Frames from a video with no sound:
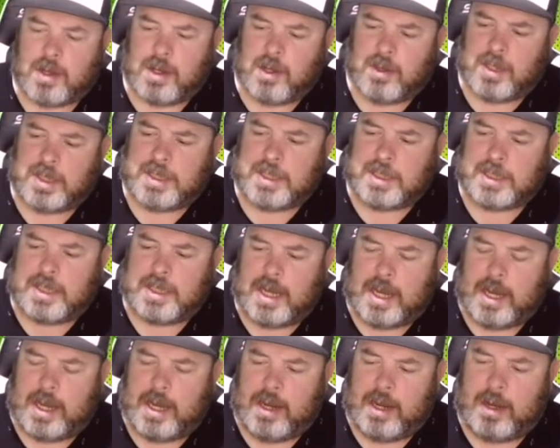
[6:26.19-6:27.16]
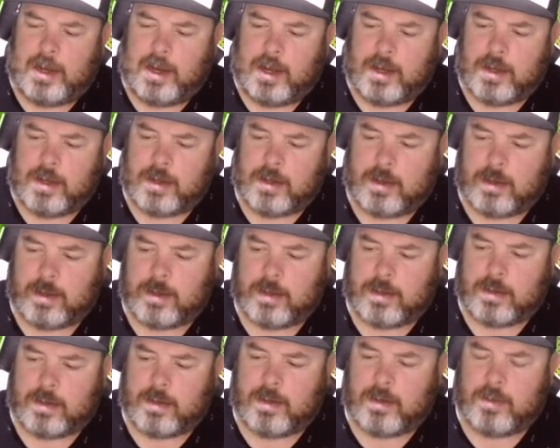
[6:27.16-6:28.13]
Now this is a
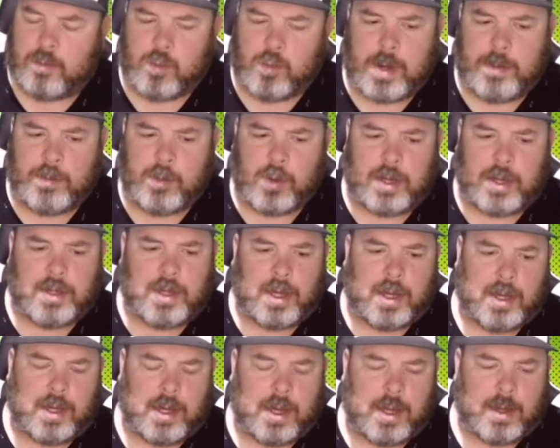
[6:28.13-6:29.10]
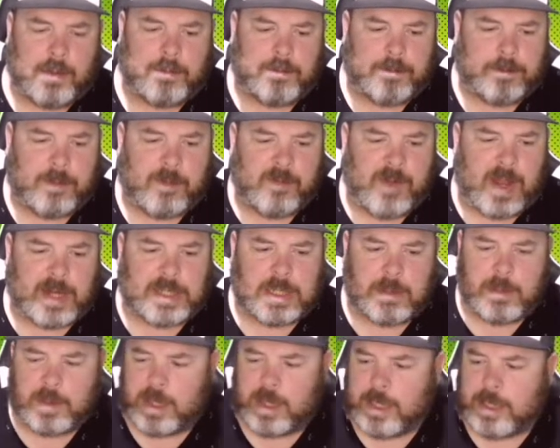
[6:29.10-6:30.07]
reprint, a
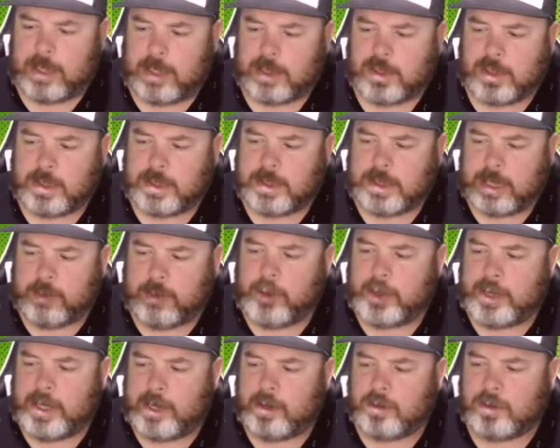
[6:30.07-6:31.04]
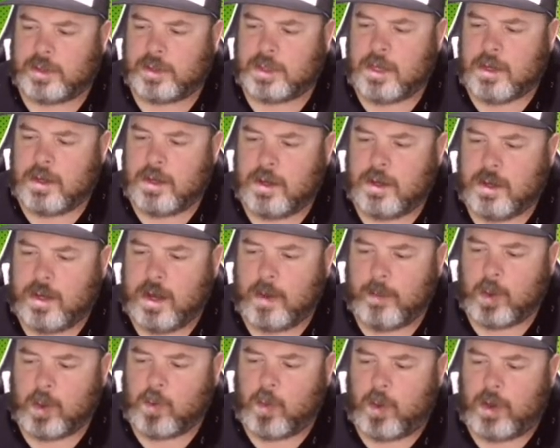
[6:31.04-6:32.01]
facsimile edition. It's Eerie Tales
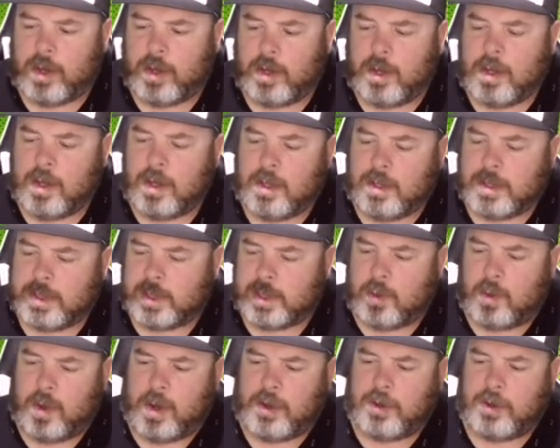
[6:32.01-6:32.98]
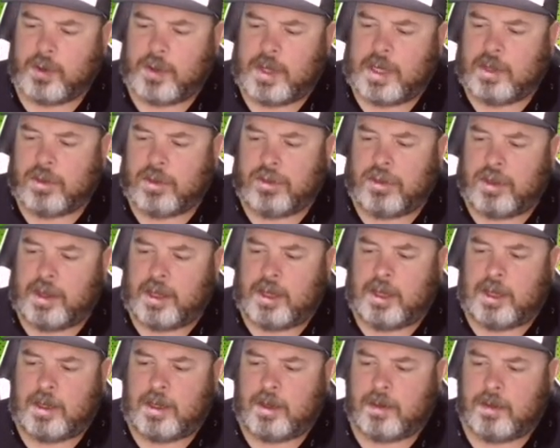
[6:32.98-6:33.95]
number 1. So underneath
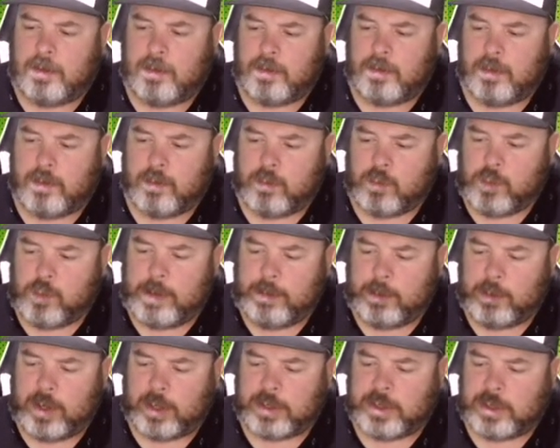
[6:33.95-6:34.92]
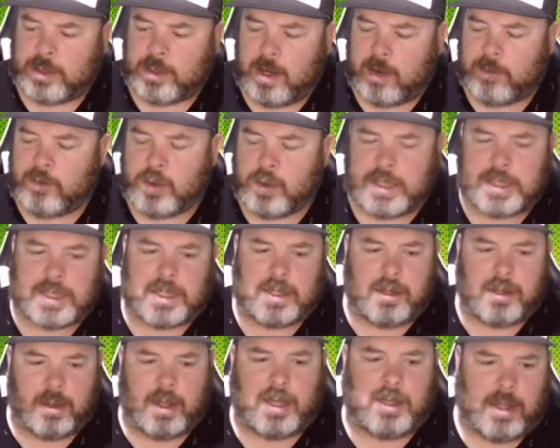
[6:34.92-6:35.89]
the reproduction cover is
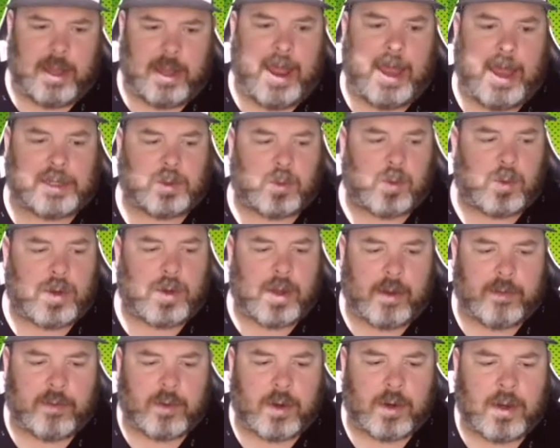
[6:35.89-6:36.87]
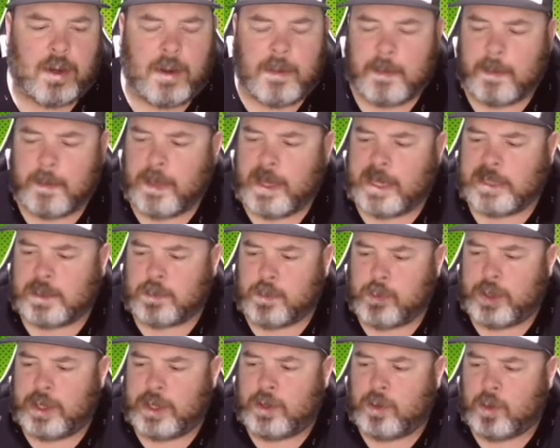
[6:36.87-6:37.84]
like the actual cover. It's
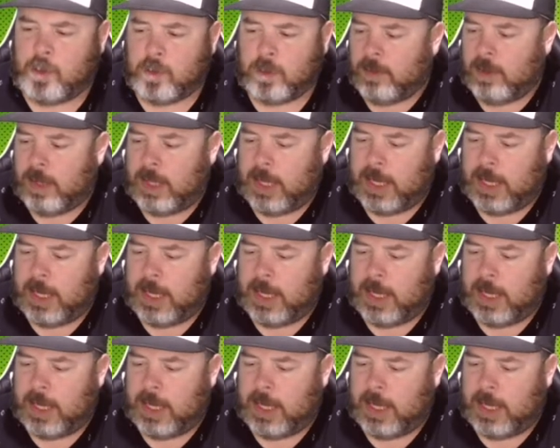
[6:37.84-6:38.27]
pretty cool.